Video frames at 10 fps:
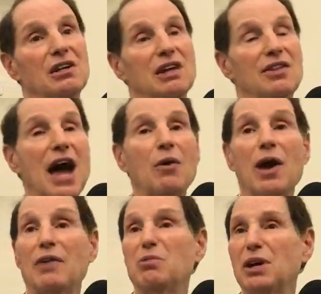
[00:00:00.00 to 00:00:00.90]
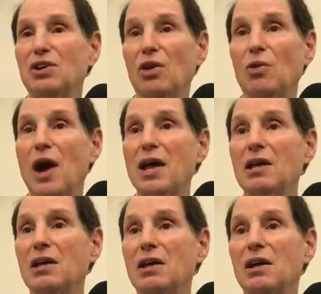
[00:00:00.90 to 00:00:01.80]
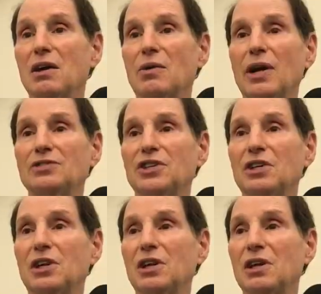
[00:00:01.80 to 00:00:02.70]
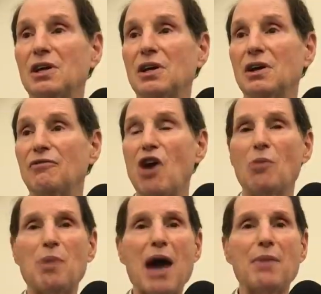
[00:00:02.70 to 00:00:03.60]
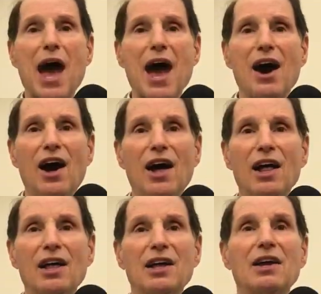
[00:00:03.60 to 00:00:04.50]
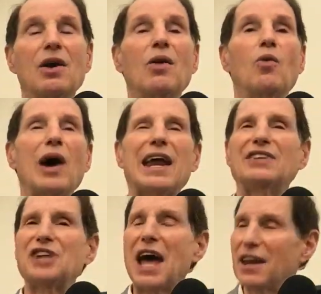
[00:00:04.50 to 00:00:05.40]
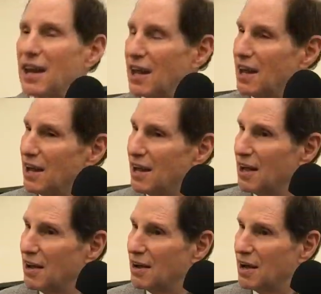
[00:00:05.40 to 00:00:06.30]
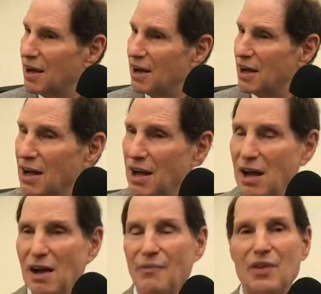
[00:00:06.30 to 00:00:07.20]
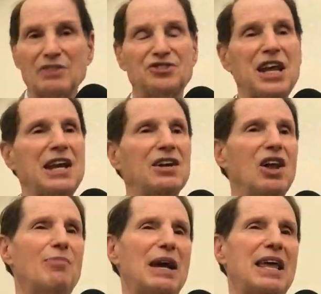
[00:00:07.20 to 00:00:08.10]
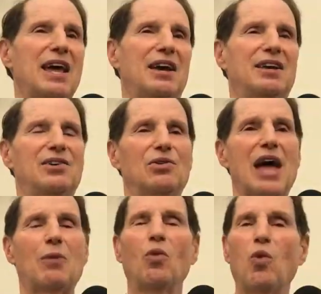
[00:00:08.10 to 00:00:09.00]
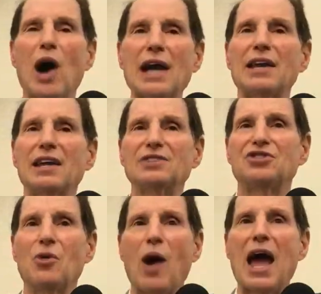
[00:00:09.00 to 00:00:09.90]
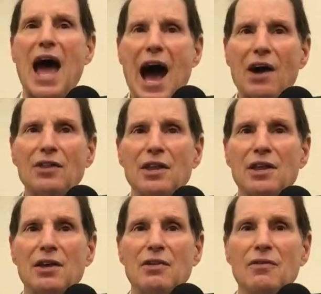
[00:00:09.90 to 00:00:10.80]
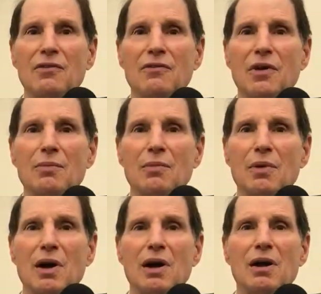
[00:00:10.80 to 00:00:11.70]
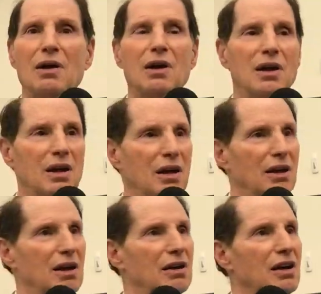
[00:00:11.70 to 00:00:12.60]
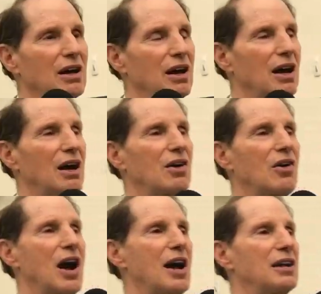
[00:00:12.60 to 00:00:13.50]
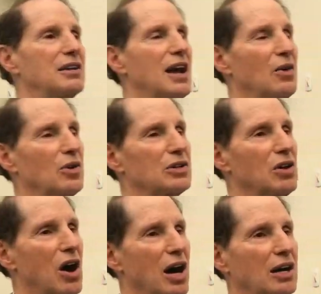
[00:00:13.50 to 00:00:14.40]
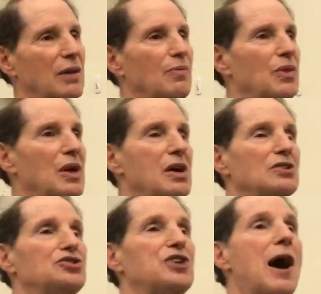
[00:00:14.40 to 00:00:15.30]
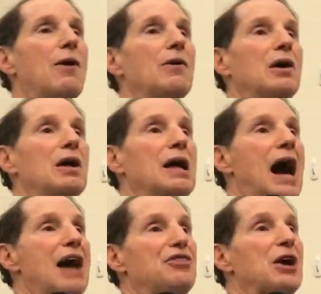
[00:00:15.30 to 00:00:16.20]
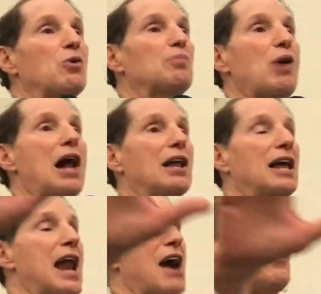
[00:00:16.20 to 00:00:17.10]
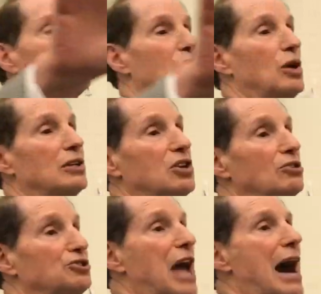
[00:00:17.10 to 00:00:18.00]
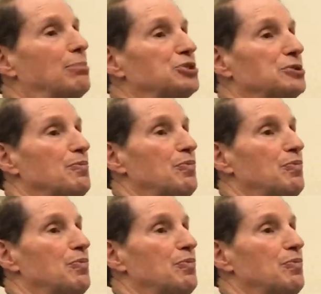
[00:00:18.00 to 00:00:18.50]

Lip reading: And that way, everybody know the way? What is it? Vote by mail. What is it? Vote by mail. City Club, I can't hear that. What is the way out? Vote by mail. All right, now we're talking. So, I think we're probably going to have to do it in 2 steps.